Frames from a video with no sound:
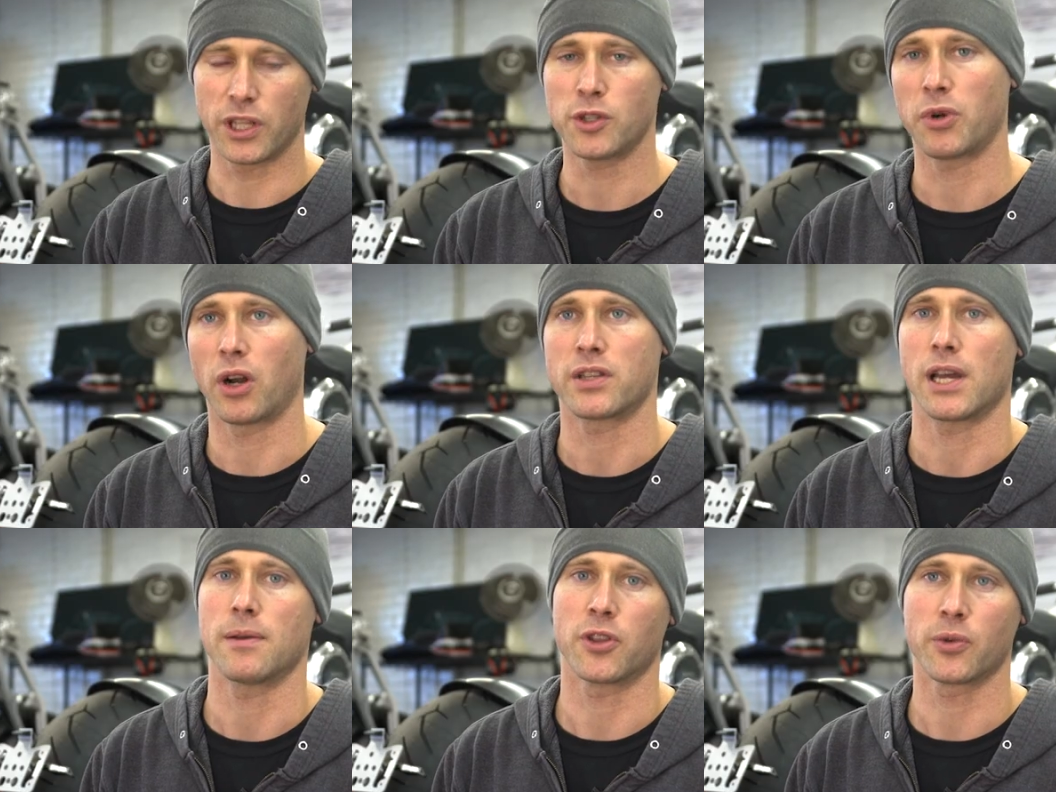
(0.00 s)
With this
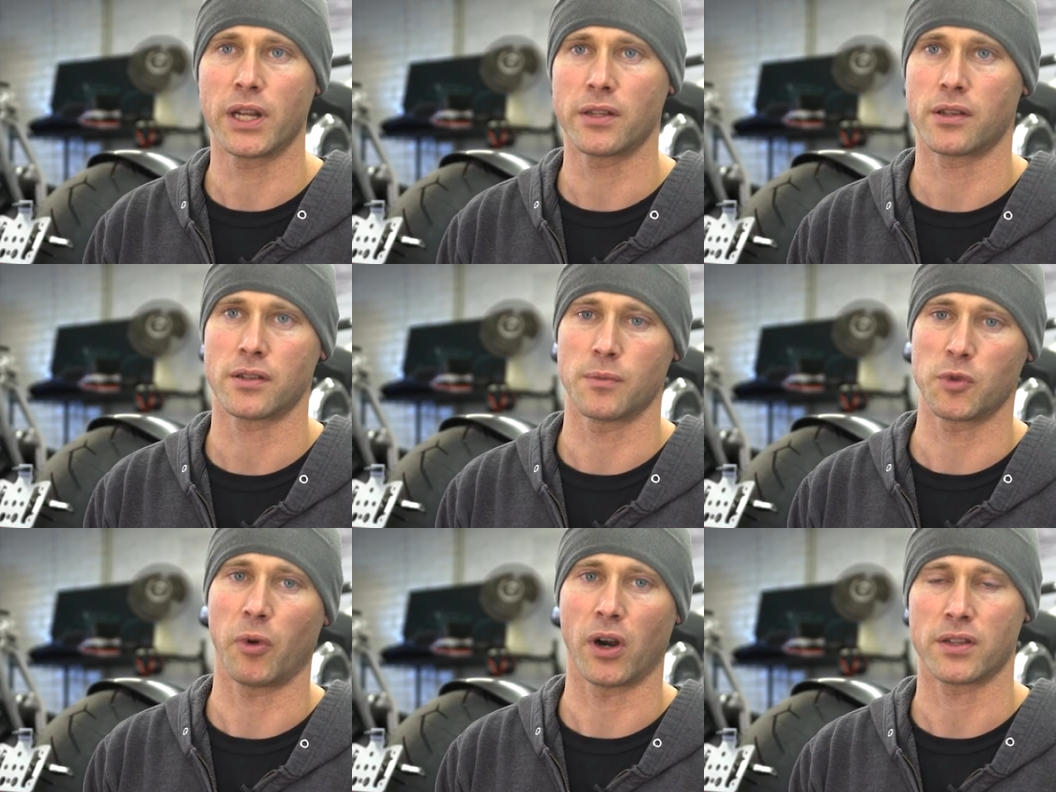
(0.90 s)
prototype, the 3D
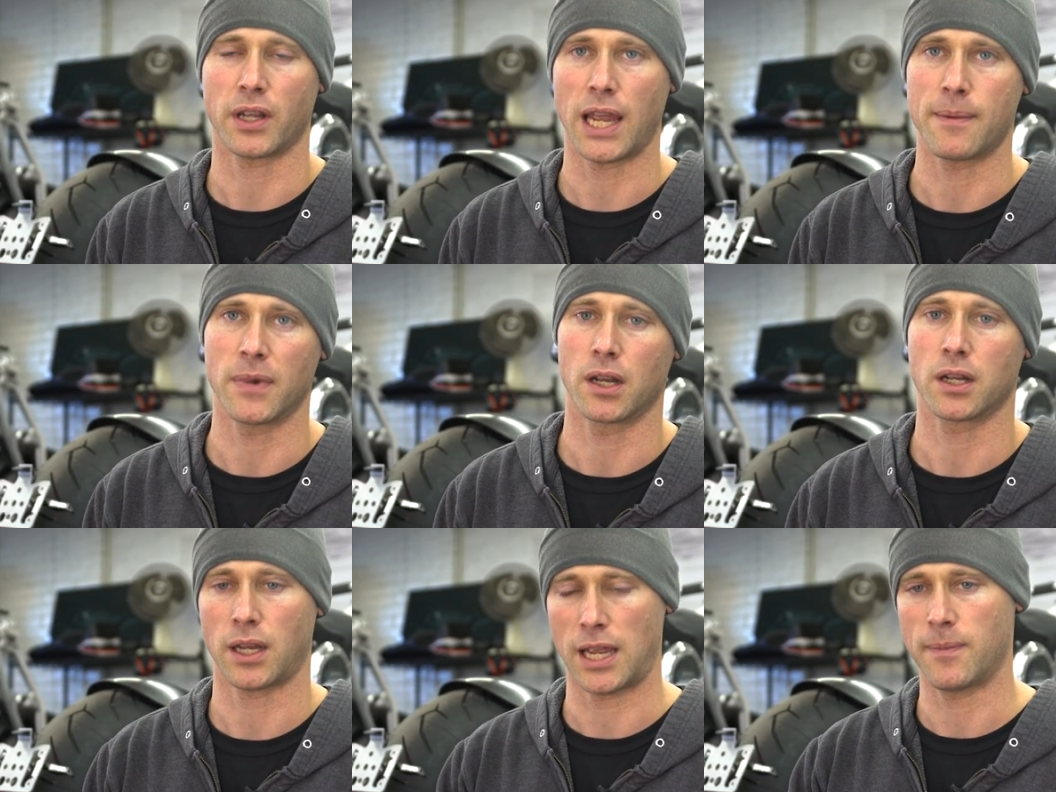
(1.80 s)
Systems parts that came
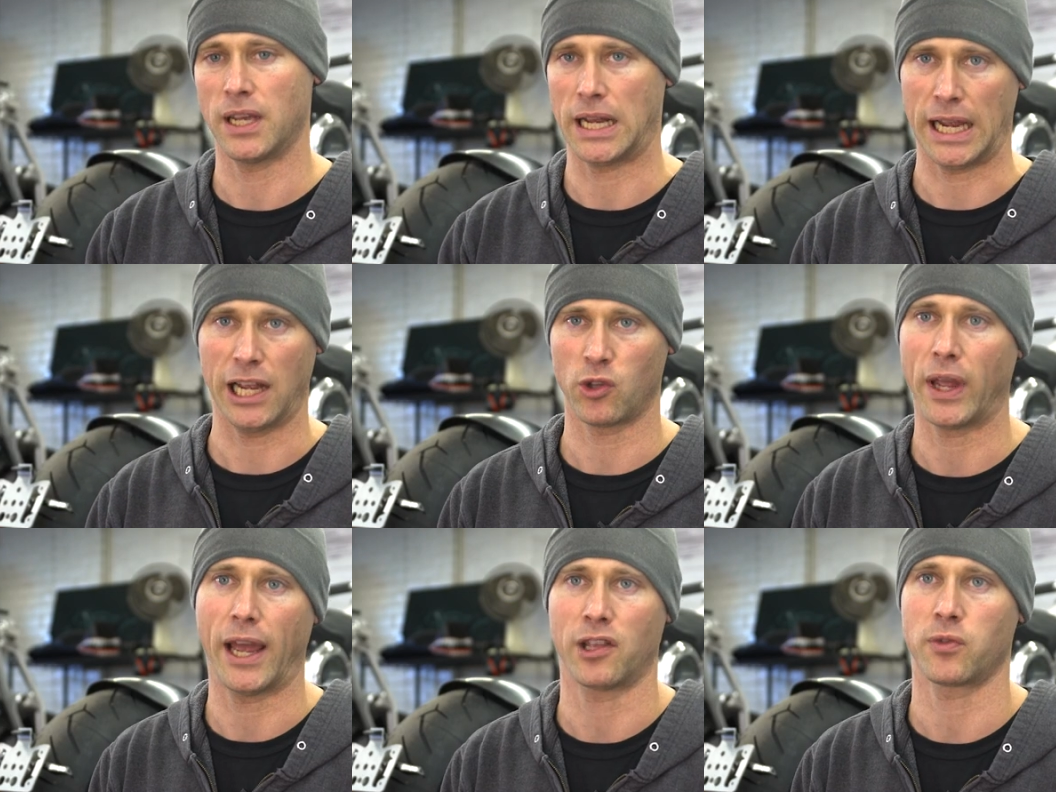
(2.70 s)
in as
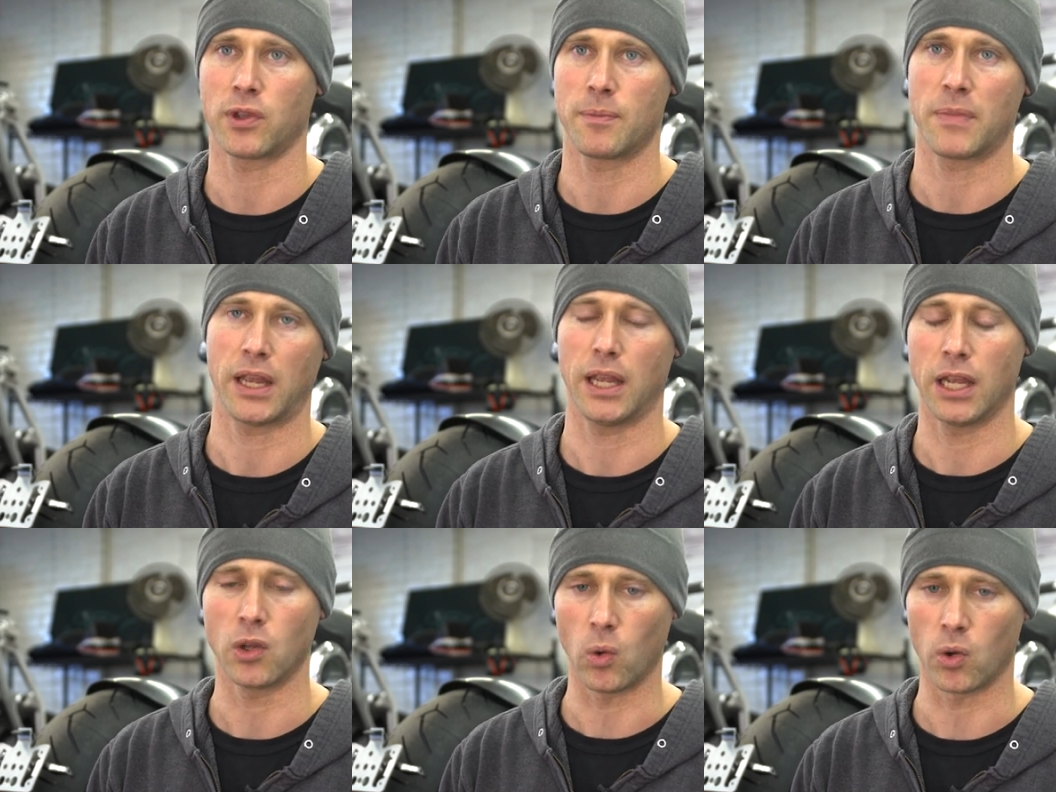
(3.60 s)
we asked for them, in the